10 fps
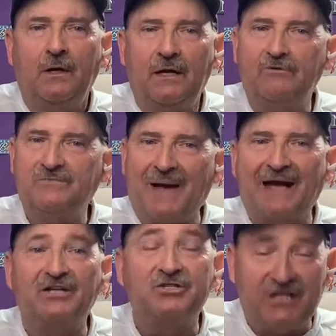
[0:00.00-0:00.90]
It was
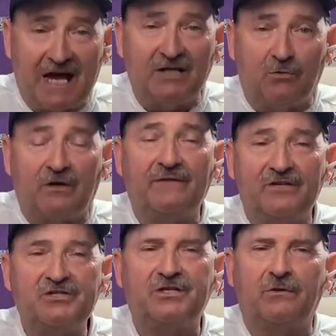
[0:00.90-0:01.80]
back in January of
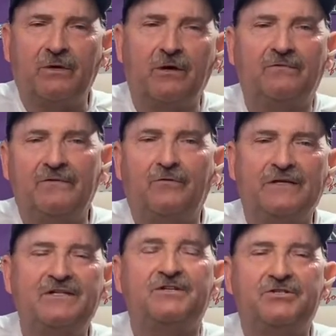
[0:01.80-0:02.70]
this year. We've only
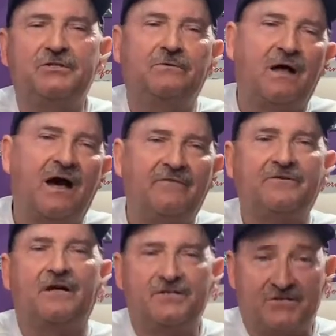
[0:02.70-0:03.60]
done 2 live
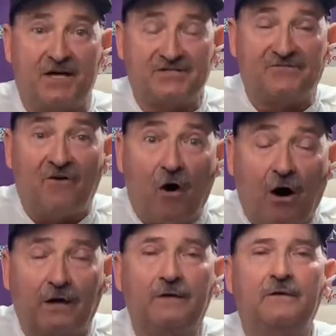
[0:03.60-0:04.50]
thus
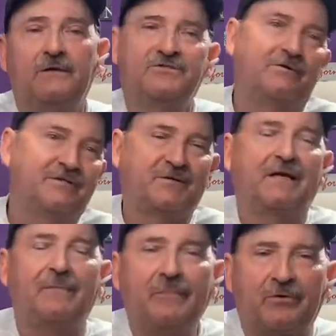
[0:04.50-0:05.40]
far, so it's going
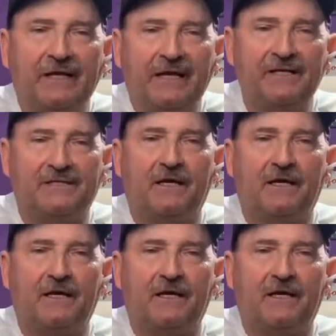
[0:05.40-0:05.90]
to be pretty easy.